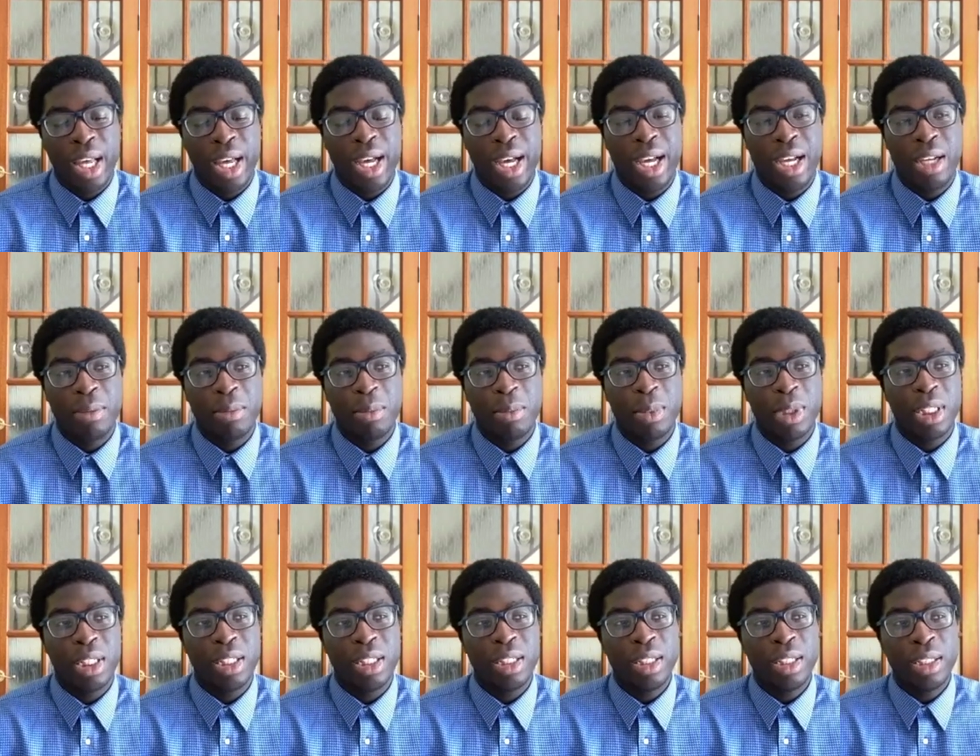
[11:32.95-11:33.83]
Um,
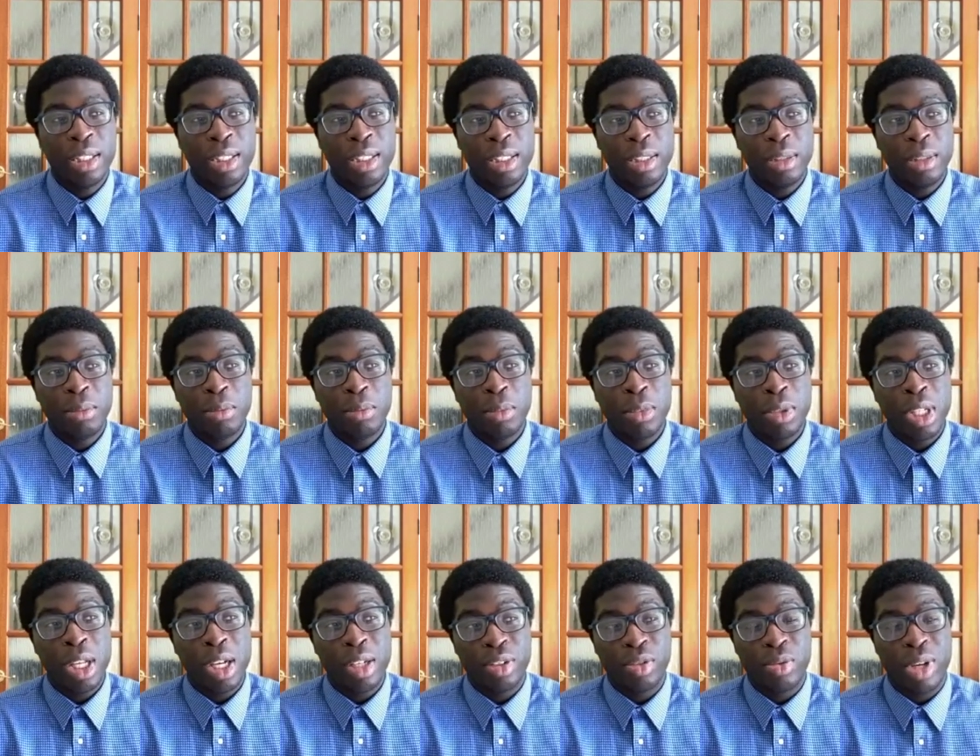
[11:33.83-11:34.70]

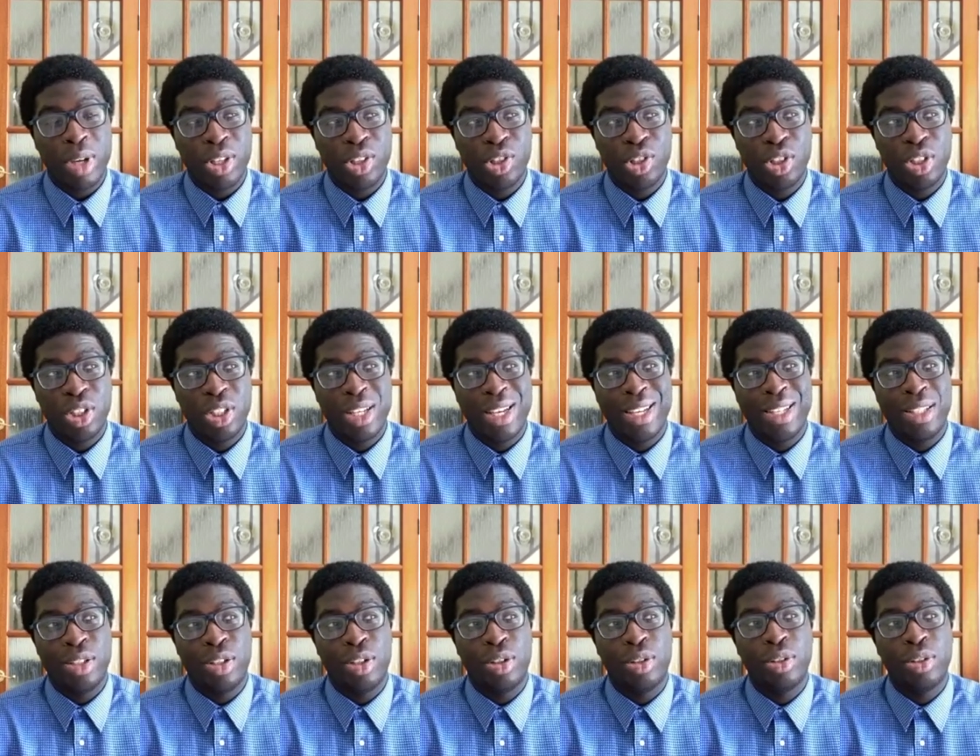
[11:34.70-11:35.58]
last question to
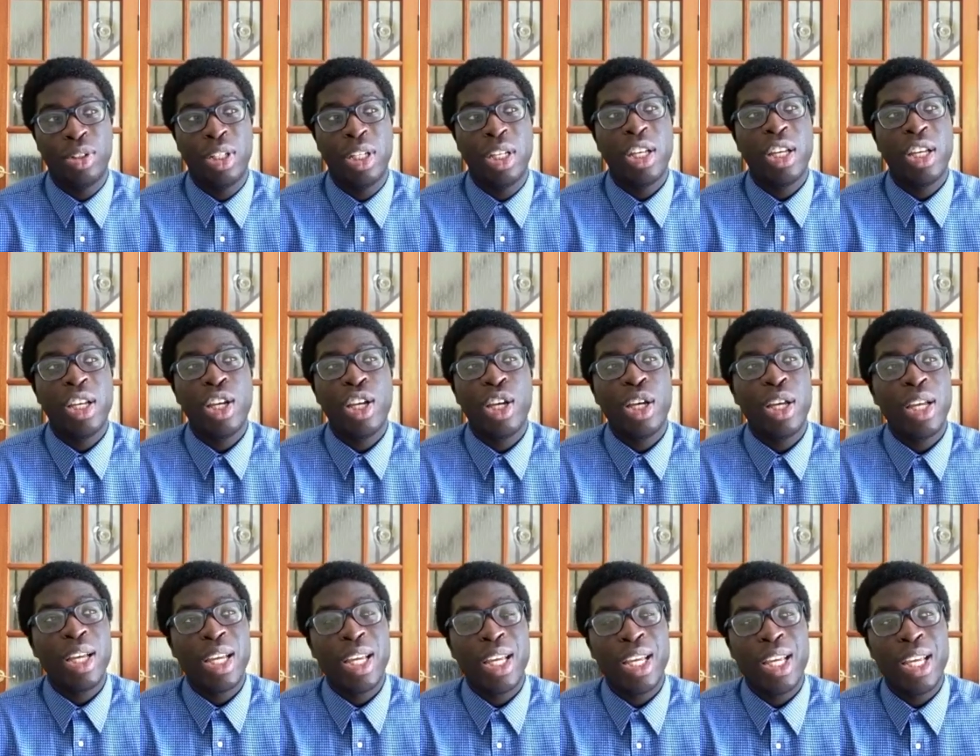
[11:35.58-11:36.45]
end on
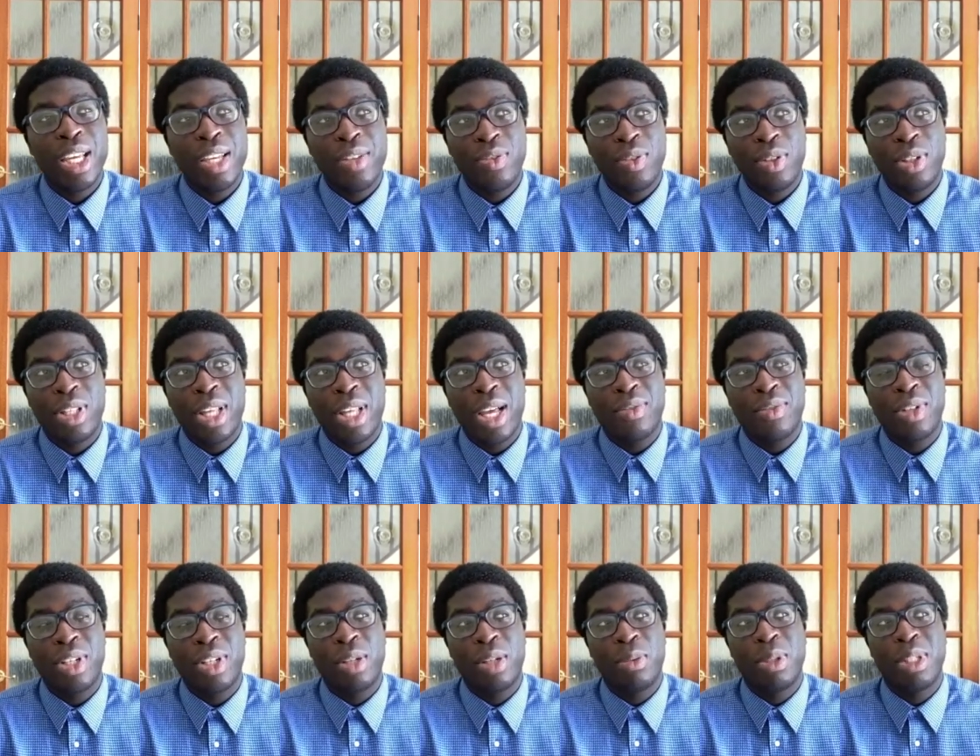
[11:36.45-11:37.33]
if you could have
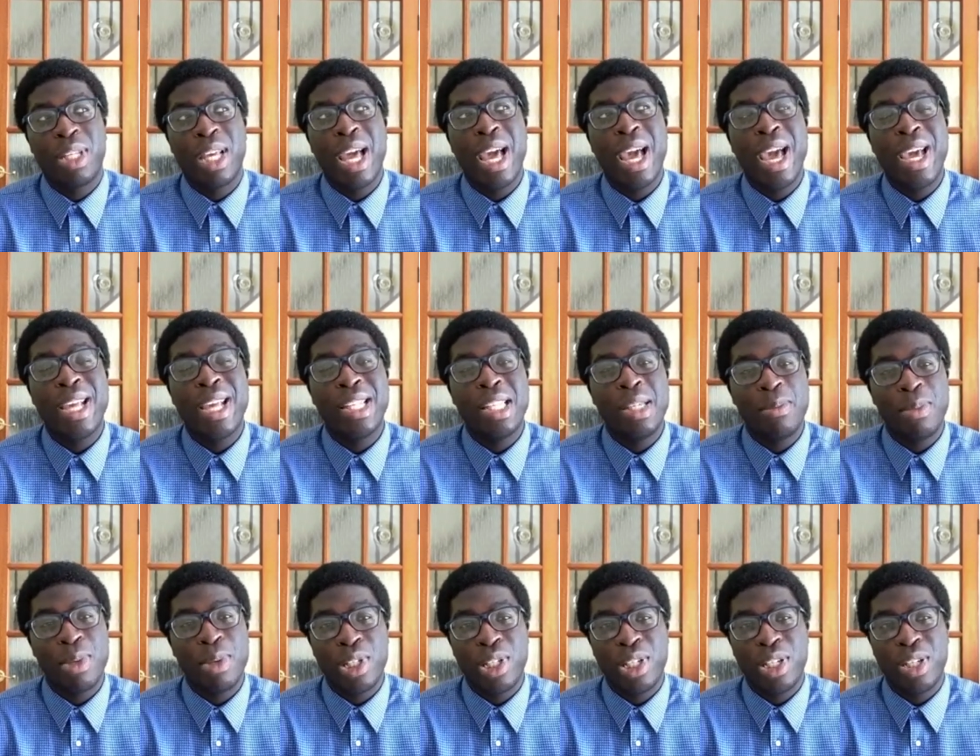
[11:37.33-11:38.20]
dinner with
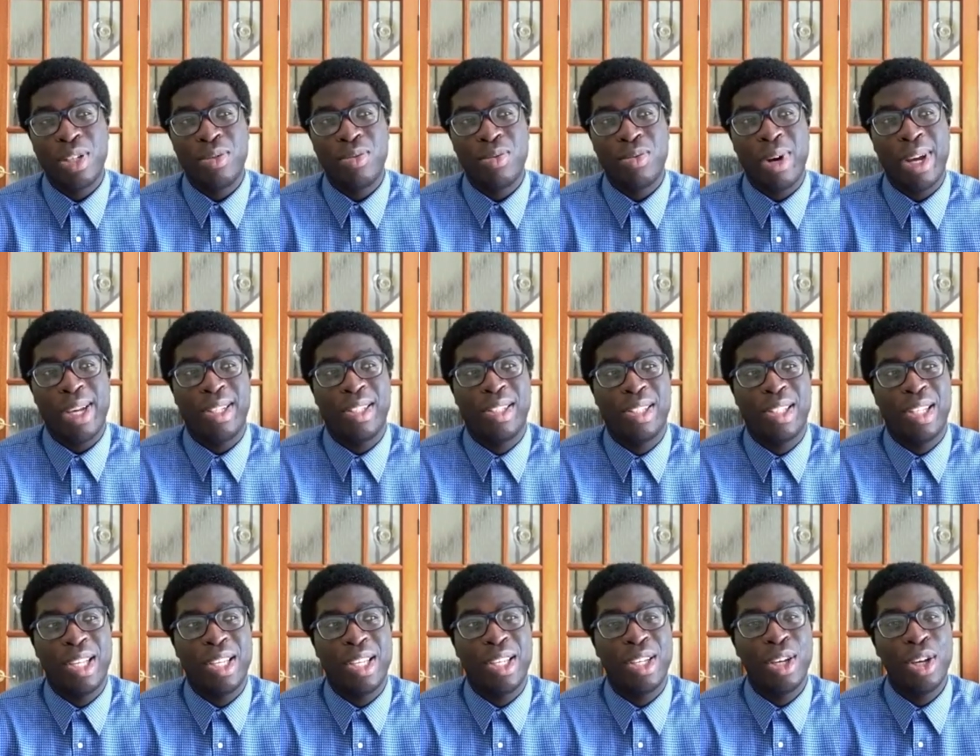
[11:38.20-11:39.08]
anybody in
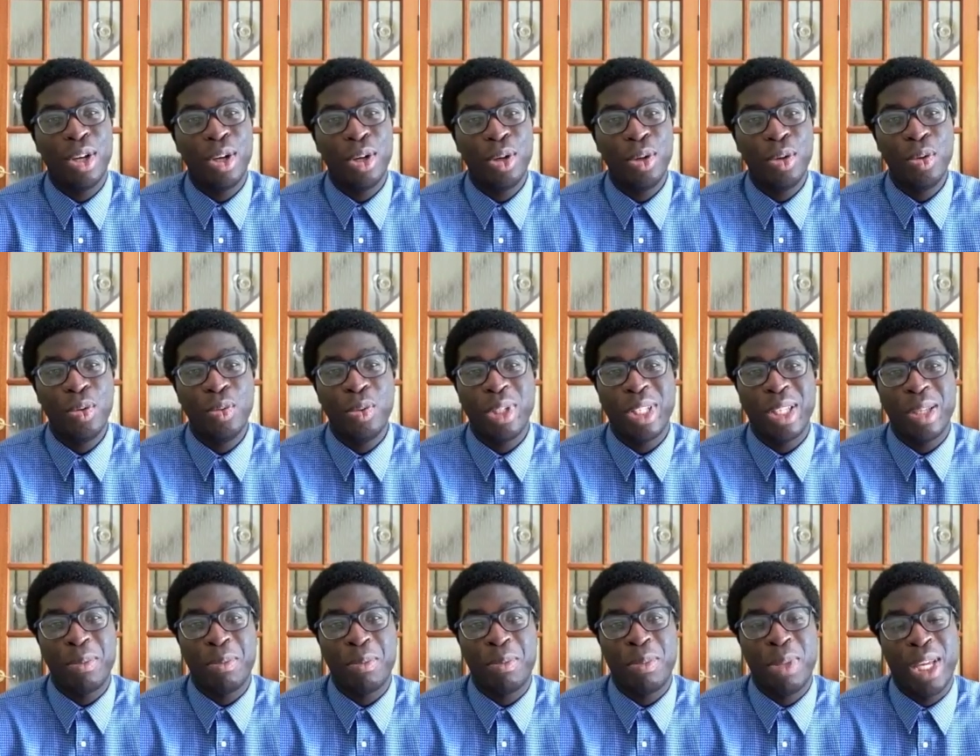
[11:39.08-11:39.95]
racing, who would
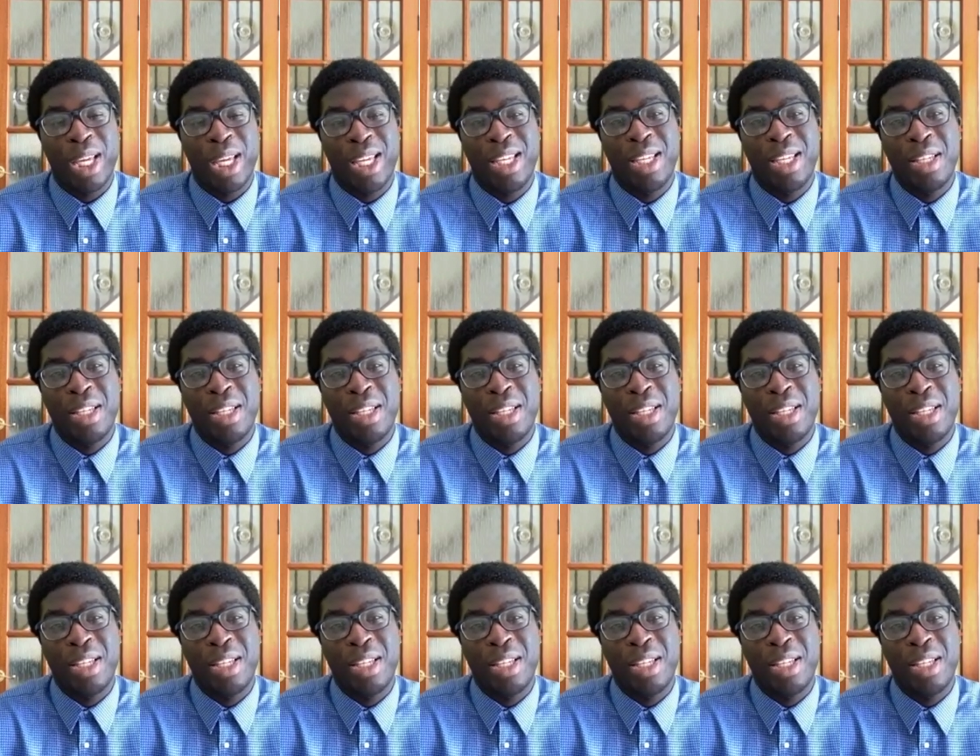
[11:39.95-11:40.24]
it be?